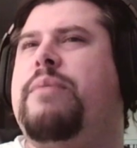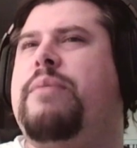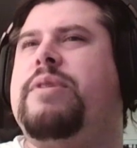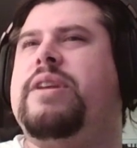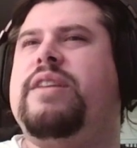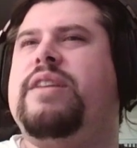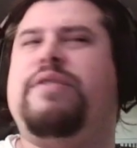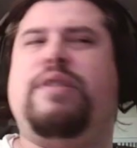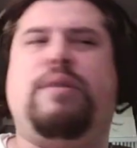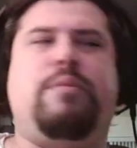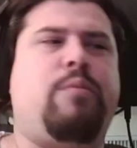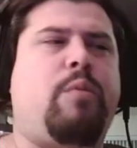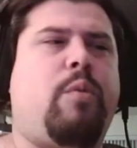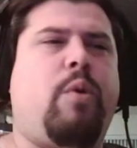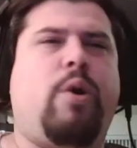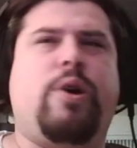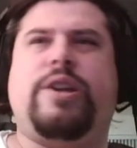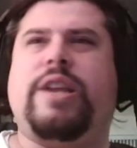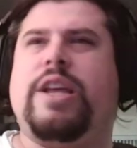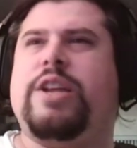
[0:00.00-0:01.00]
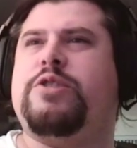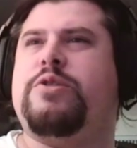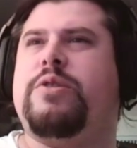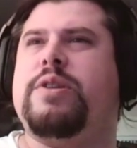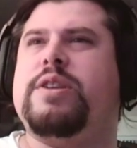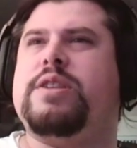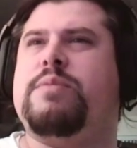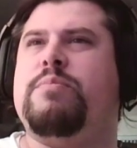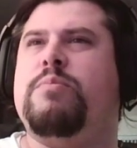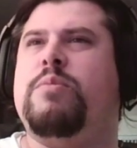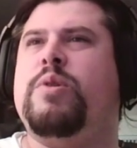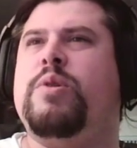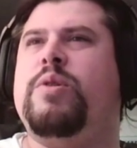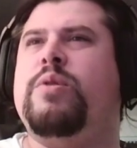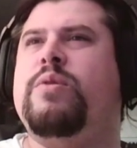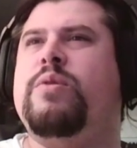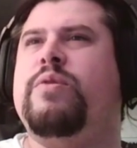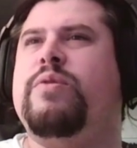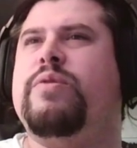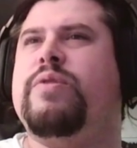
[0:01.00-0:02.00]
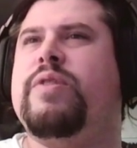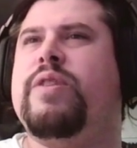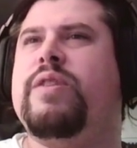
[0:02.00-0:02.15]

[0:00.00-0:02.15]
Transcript: an even more dangerous move.